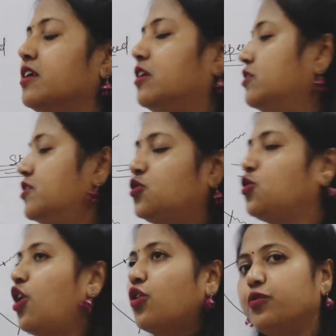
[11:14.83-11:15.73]
a
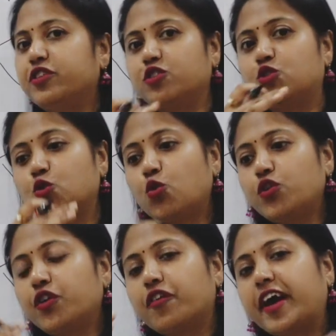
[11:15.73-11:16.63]
stock which has
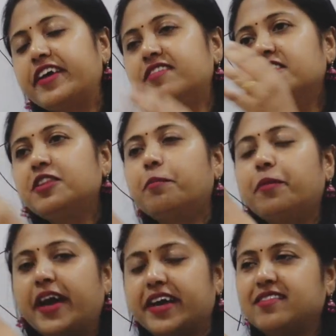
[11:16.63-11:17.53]
shown a rise in the
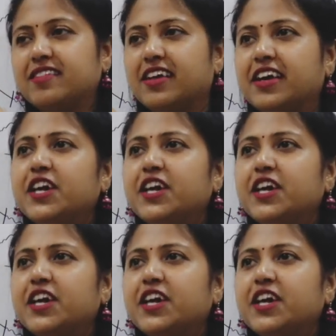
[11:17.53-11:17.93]
price,